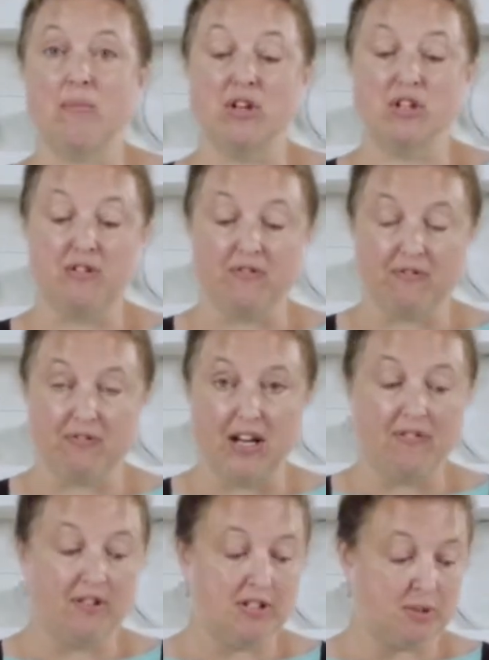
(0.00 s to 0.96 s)
I'm going to
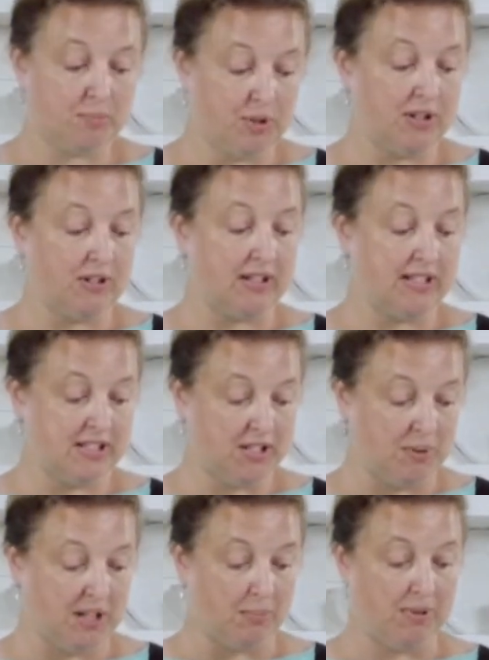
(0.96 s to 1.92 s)
fluff, sprinkle, and
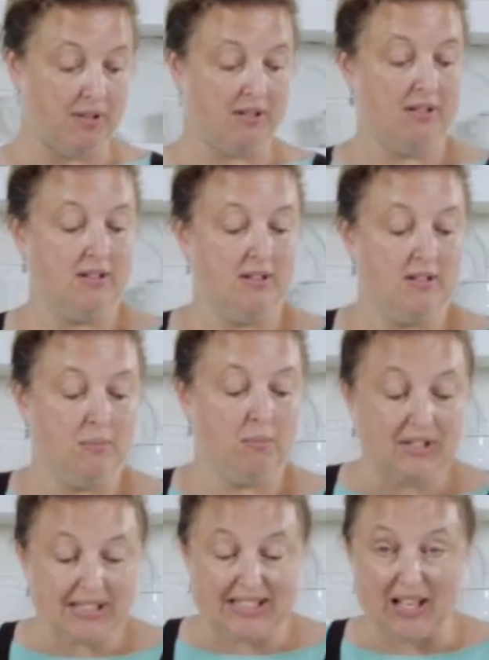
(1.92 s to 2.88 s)
sweep.
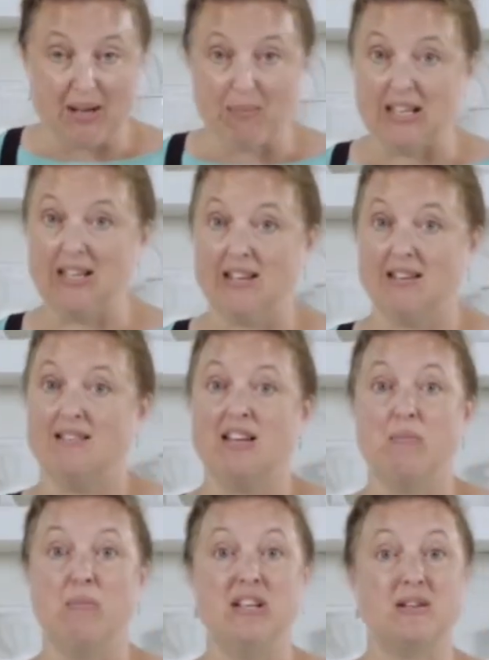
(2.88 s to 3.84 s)
What does that mean?
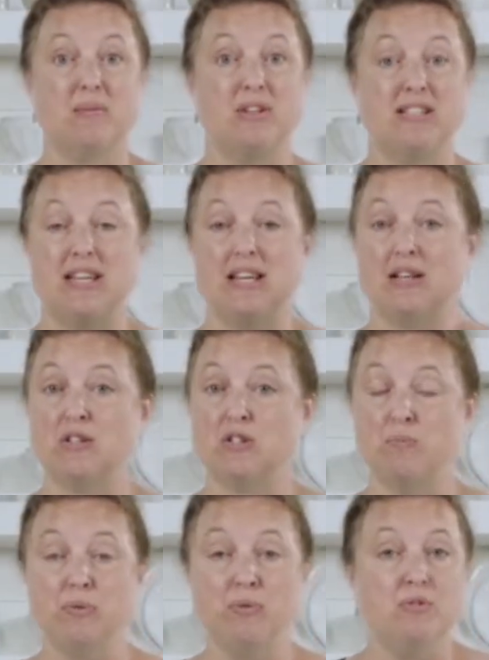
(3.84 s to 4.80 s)
It means I'm going to take a
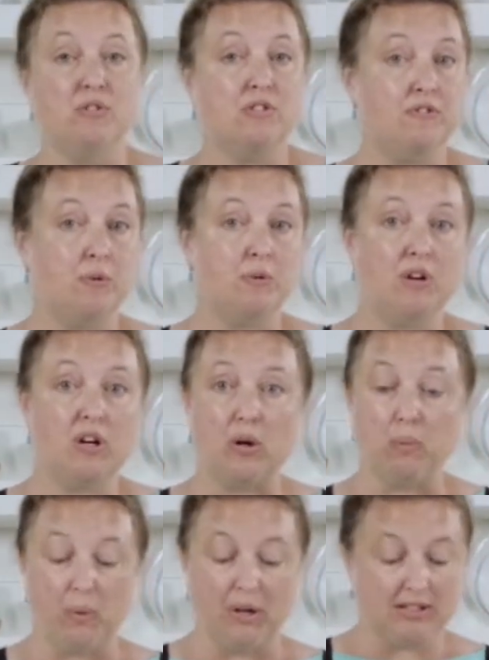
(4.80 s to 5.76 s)
spoon, a fork,
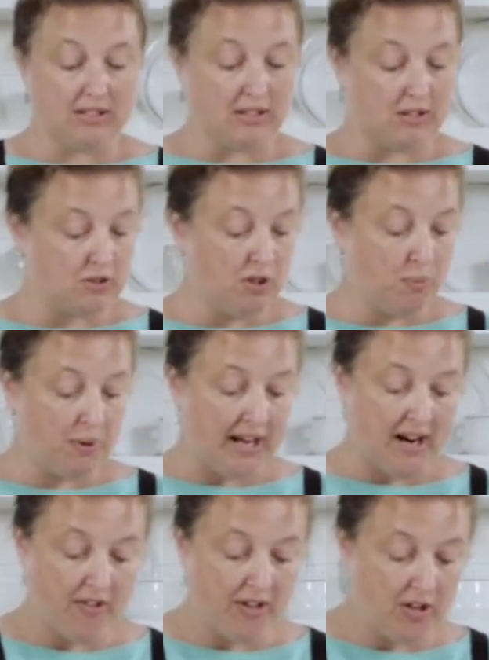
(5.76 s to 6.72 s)
a whisk, a scoop,
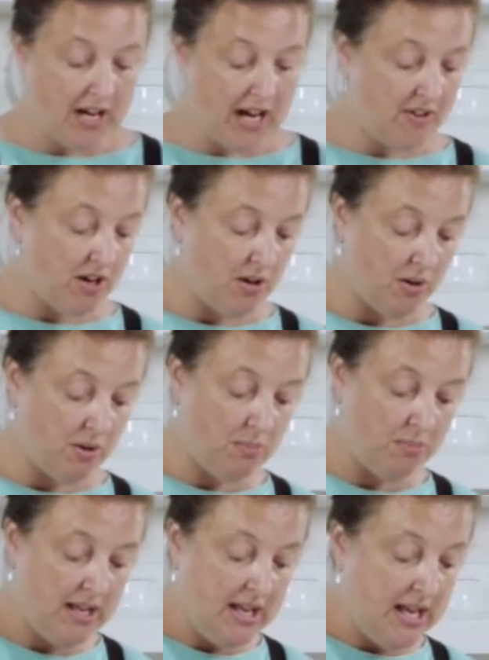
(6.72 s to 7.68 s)
whatever you have at
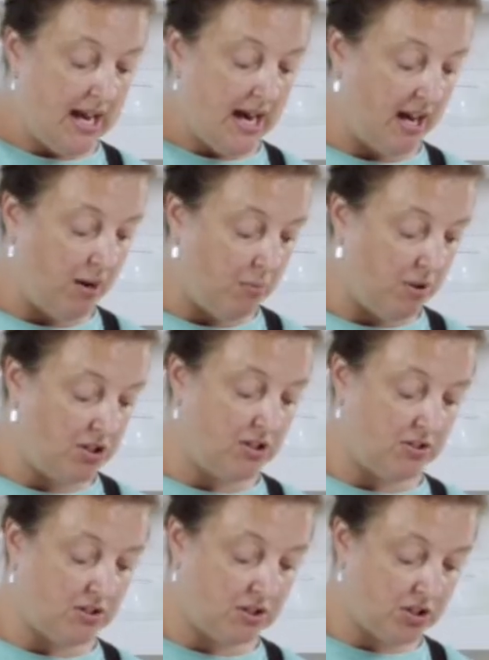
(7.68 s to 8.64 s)
home, and I want
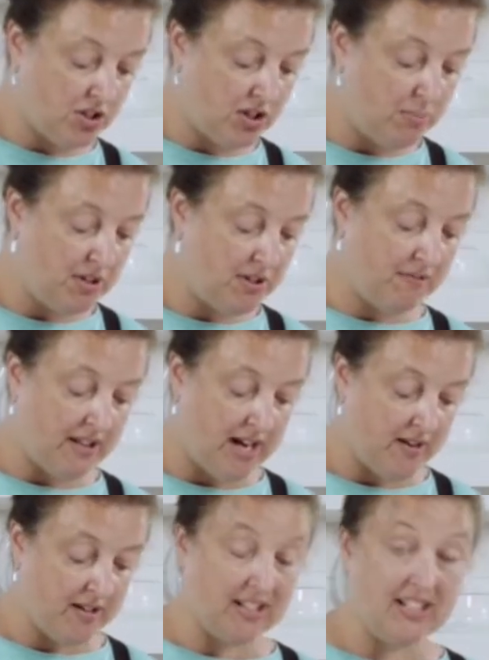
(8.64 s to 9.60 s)
you to stir up your
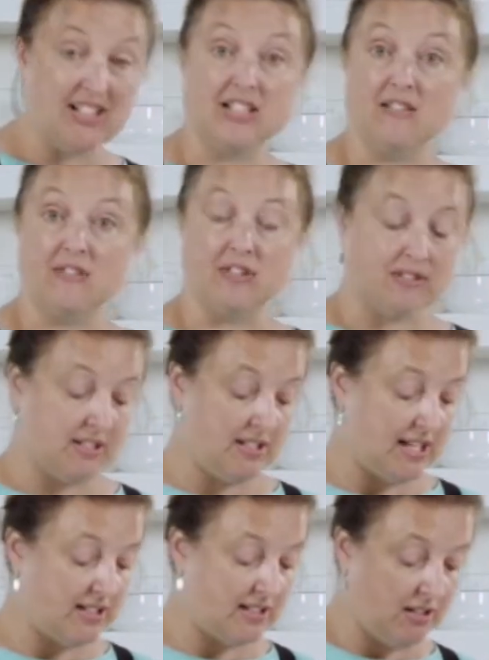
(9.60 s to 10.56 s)
flour until it feels
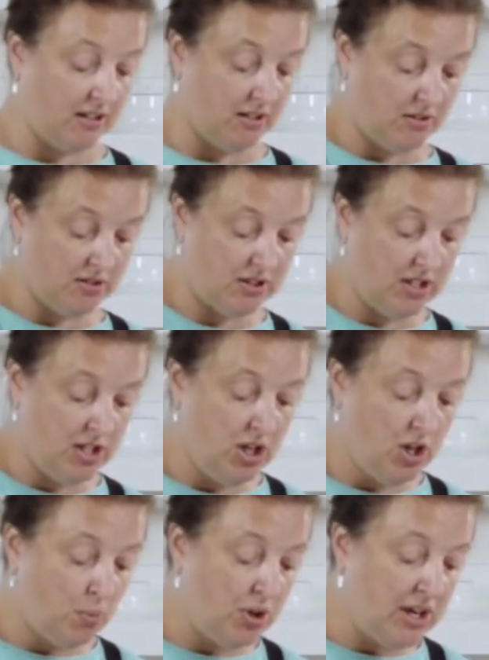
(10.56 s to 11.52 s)
nice and loose.
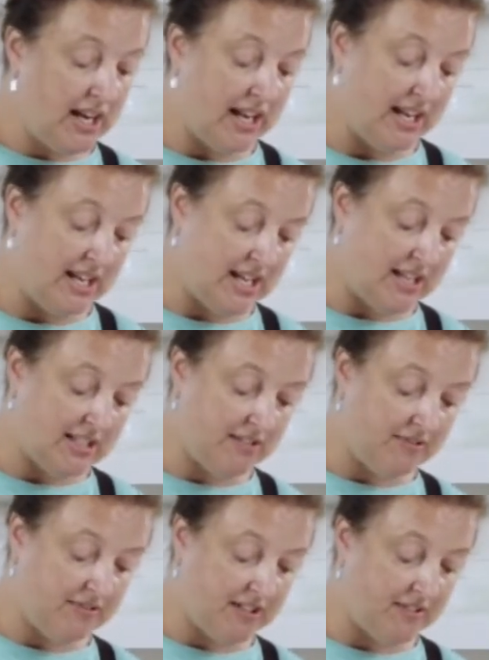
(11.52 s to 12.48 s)
We're getting it nice
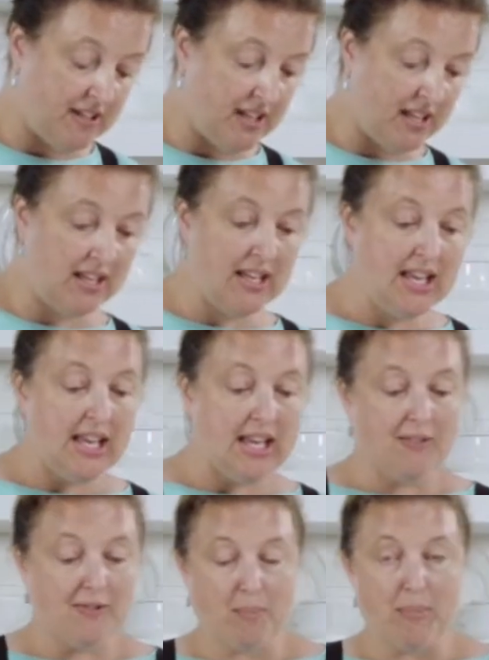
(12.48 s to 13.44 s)
and fluffy.
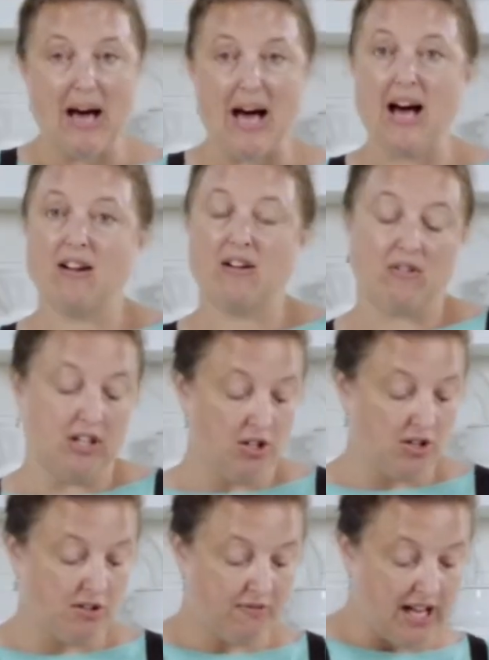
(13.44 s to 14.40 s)
In the bag or
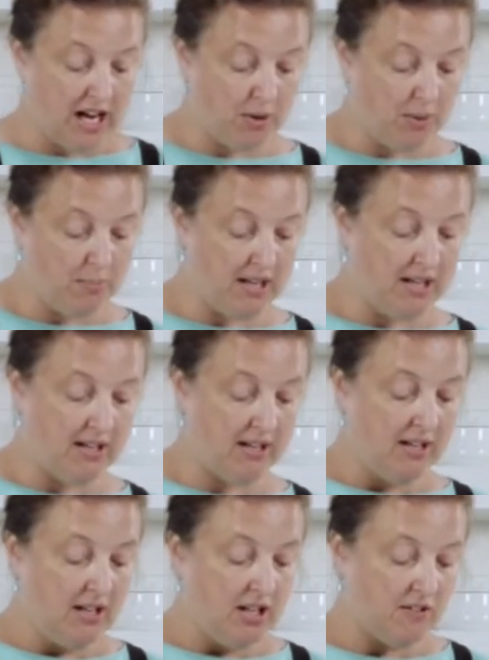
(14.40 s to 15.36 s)
in your flour
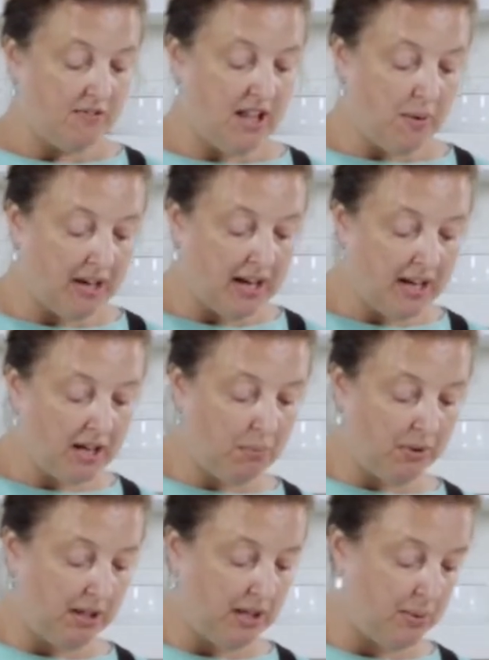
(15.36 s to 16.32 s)
bin, your flour can
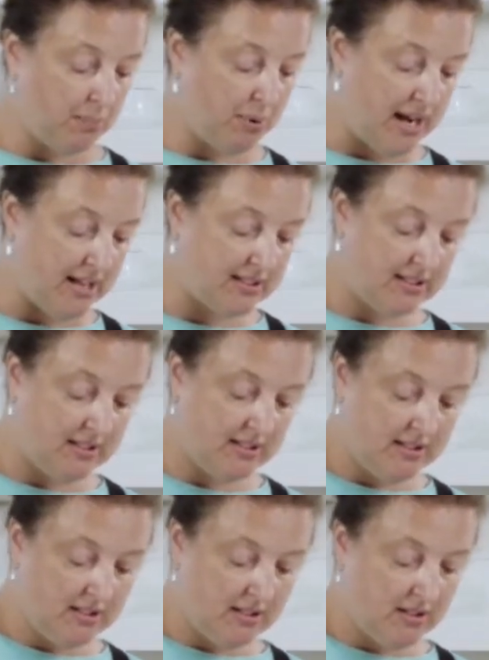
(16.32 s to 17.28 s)
get really
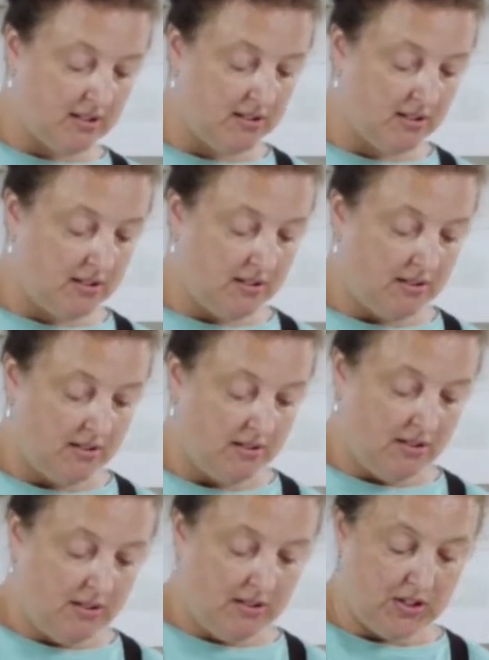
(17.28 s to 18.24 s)
compressed.
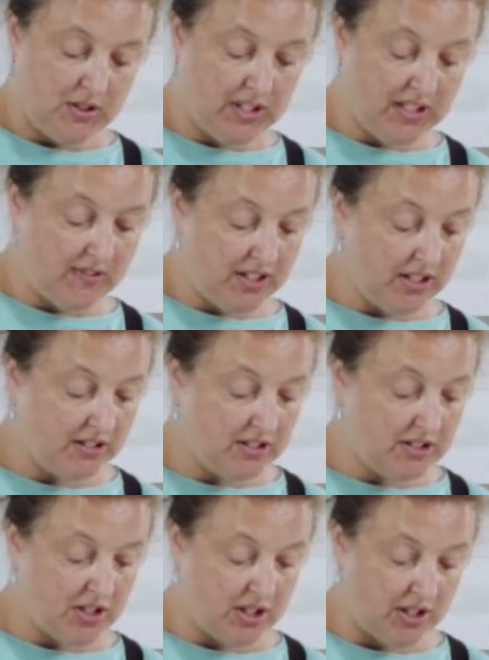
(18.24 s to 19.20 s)
So give it a good
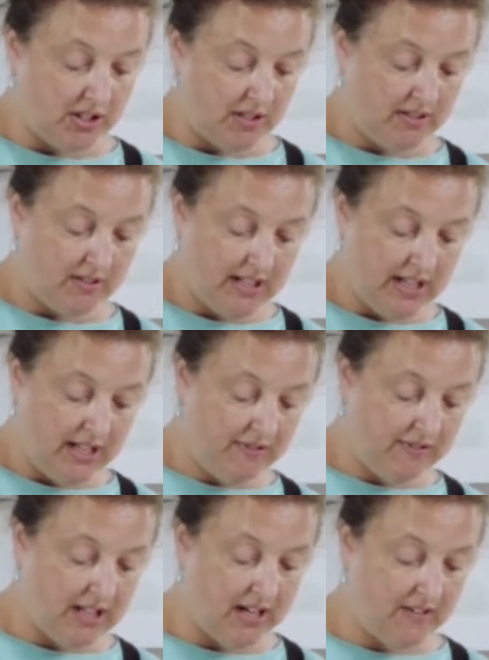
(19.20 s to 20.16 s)
stir and a
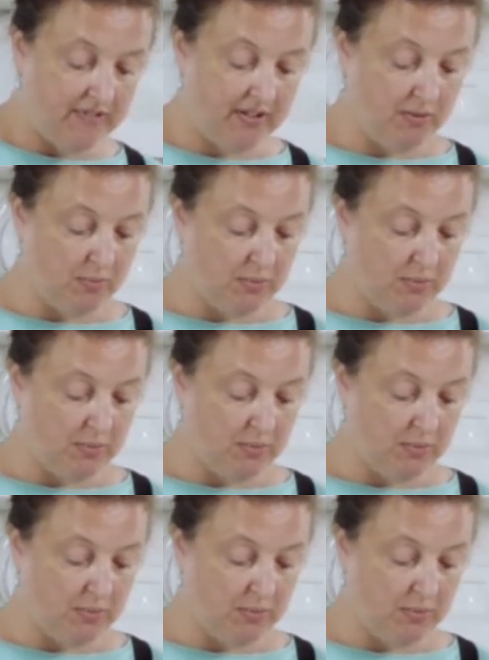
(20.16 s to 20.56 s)
fluff.